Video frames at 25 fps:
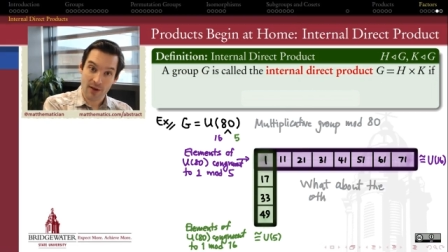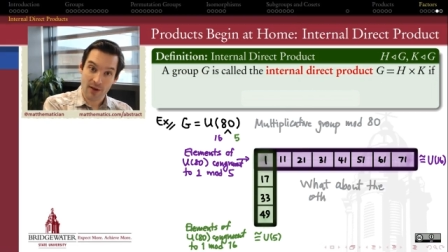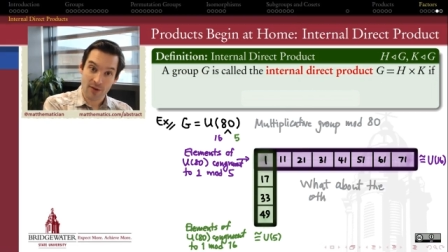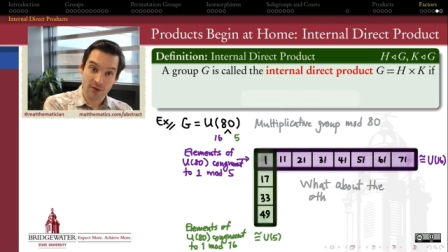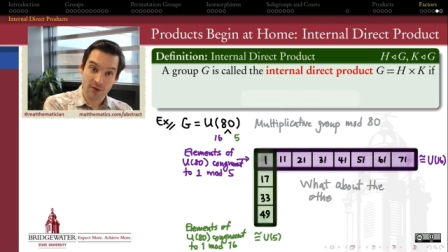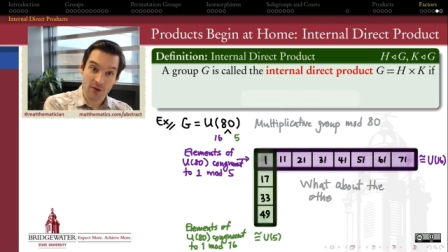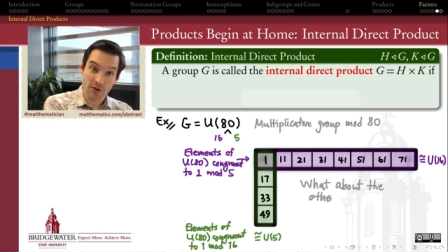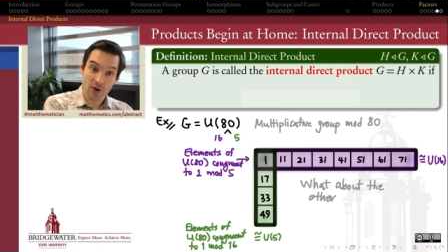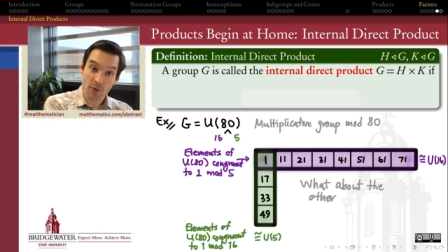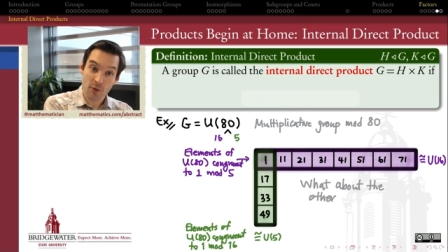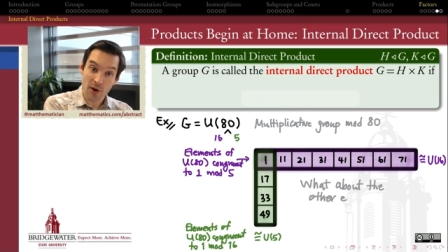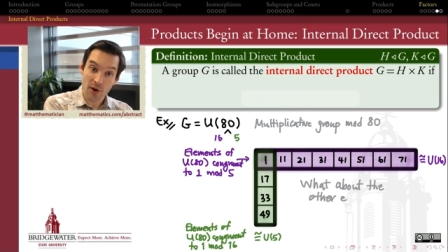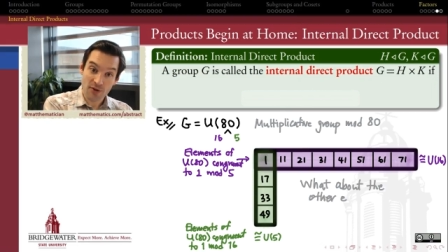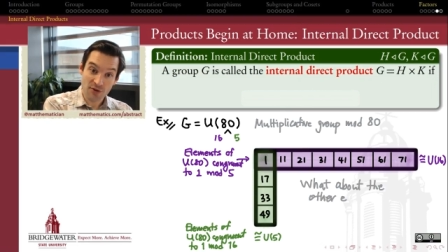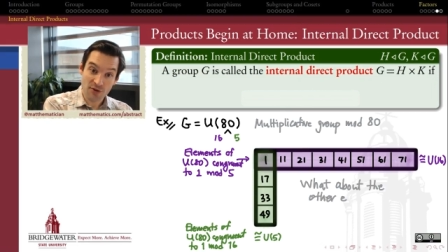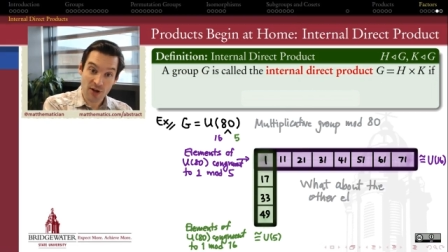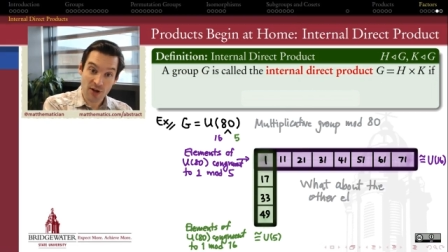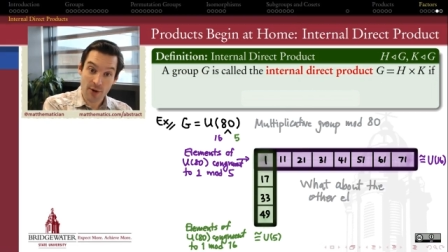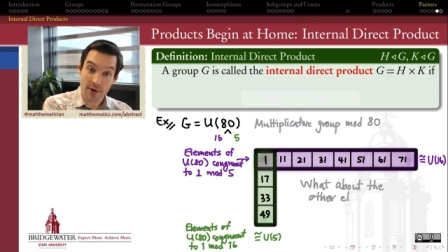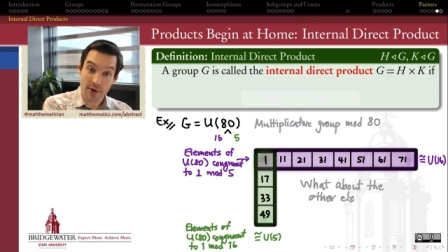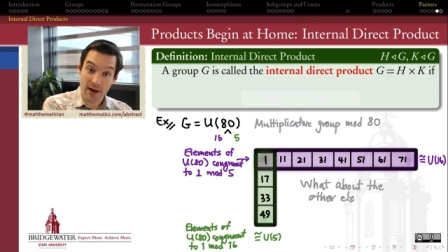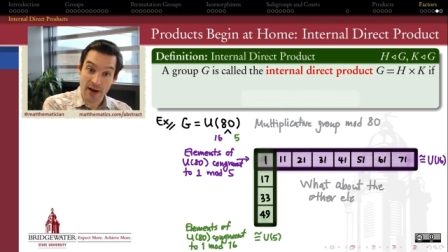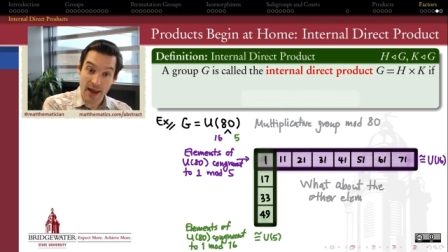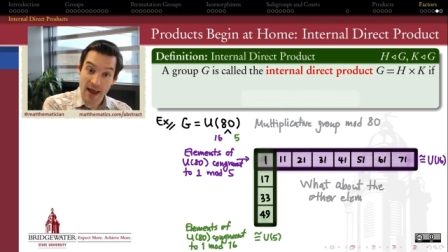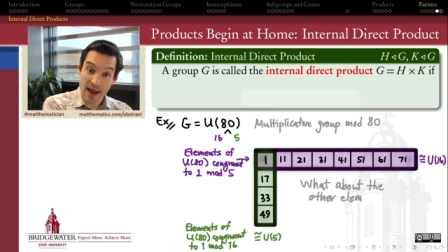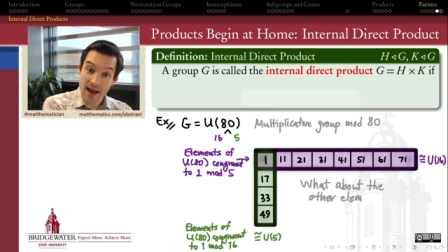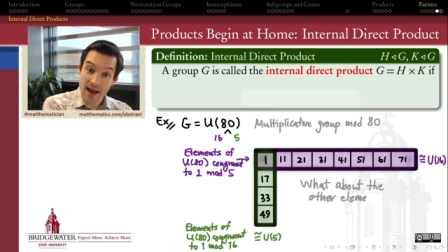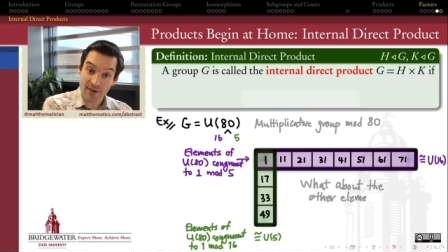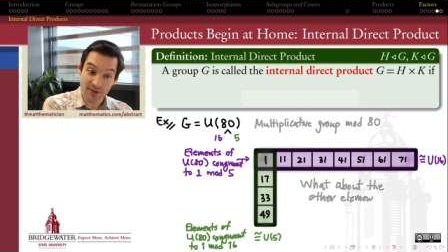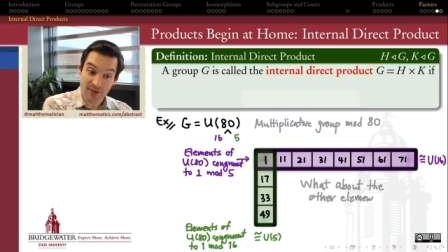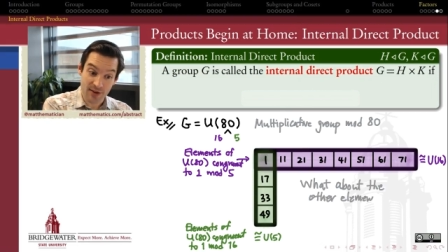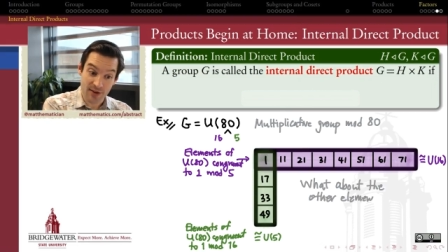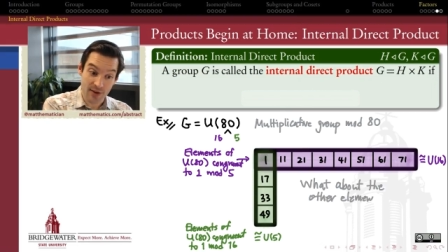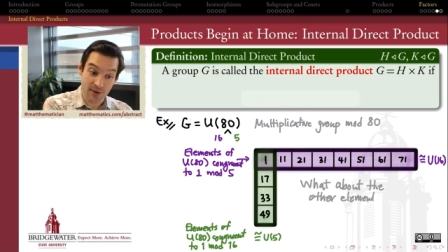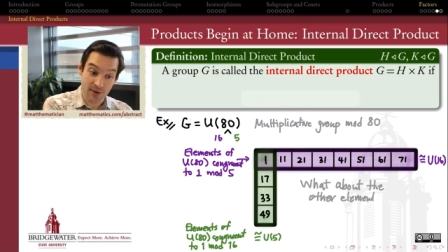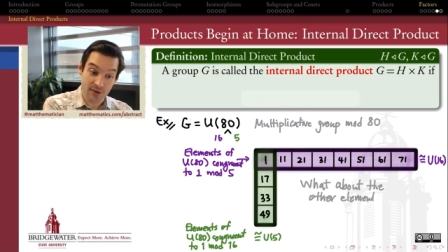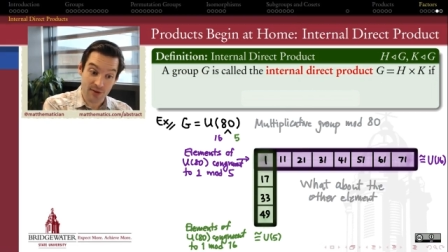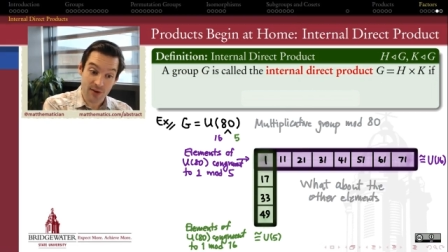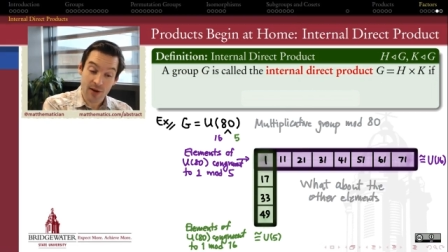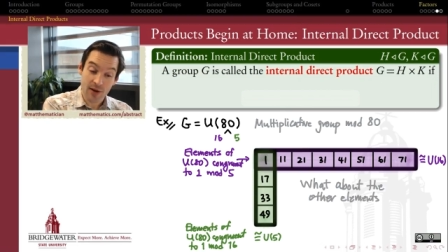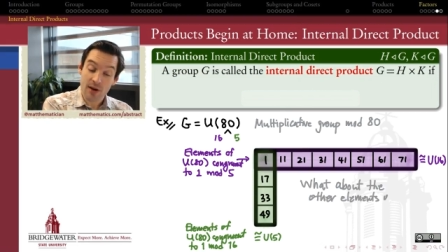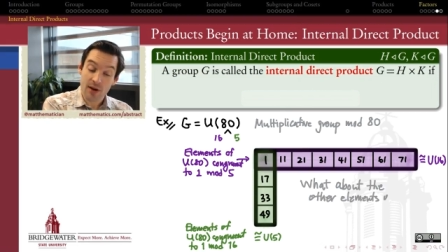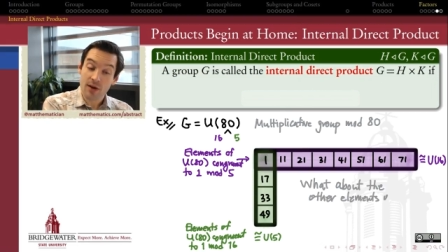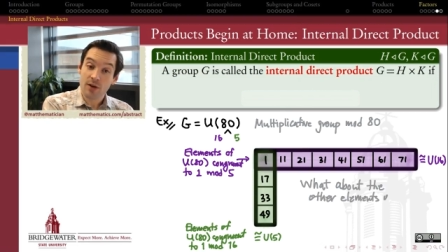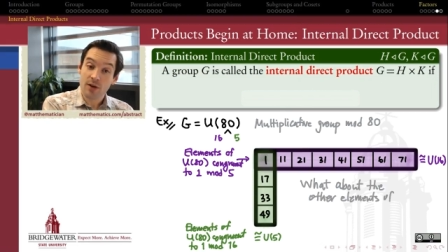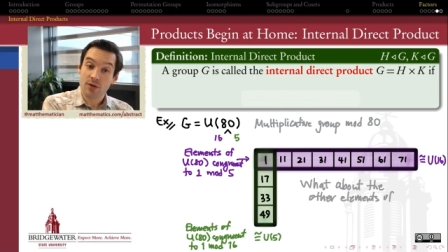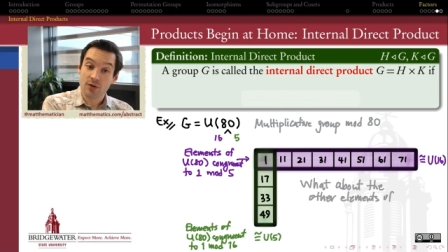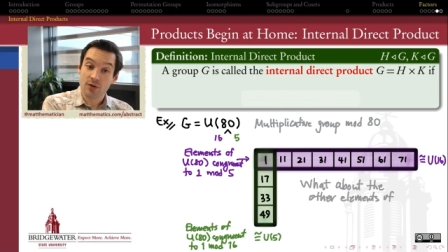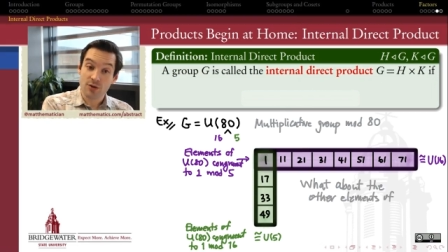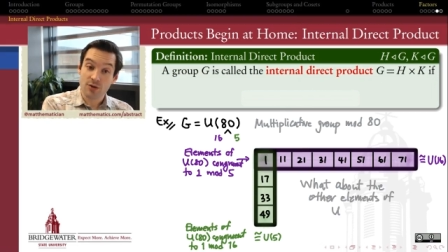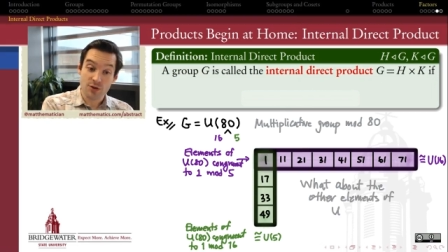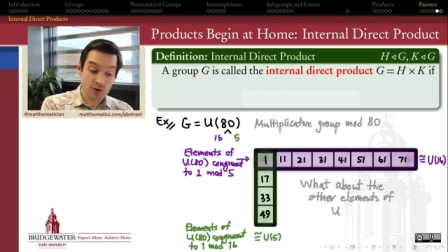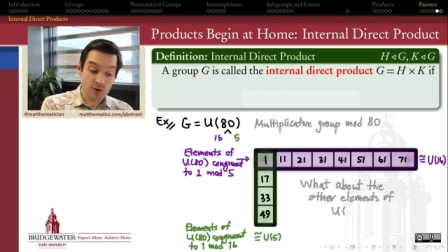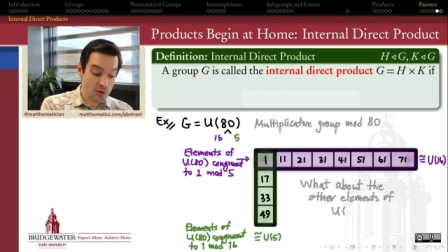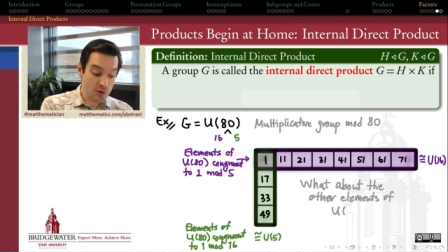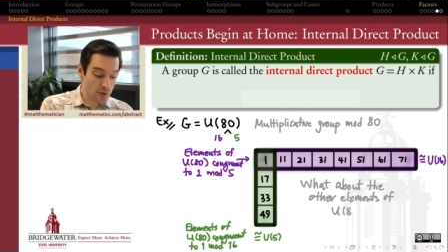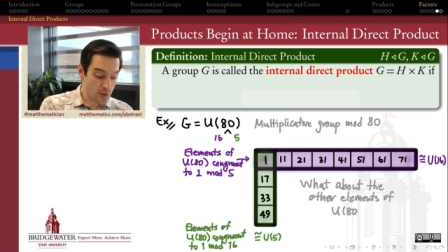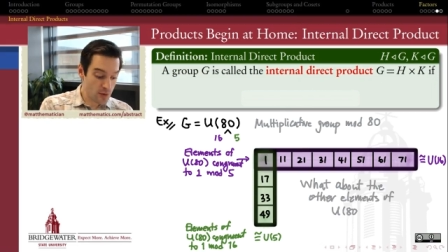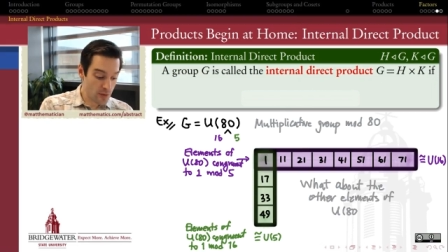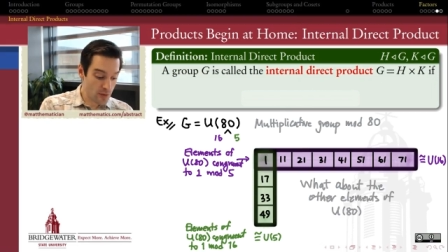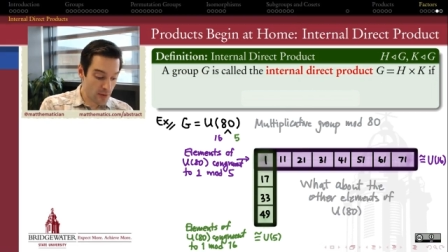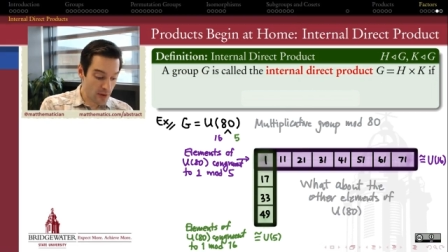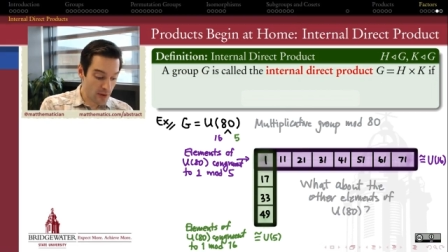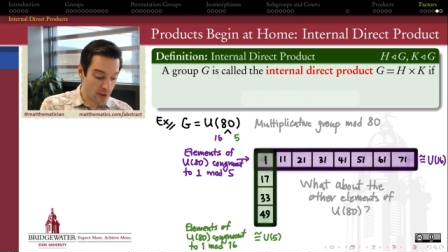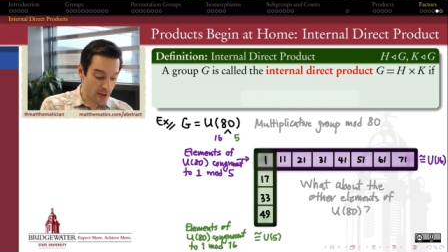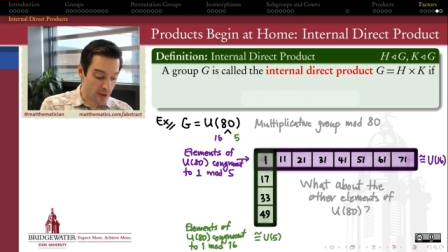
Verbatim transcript: So the question I want to ask is, do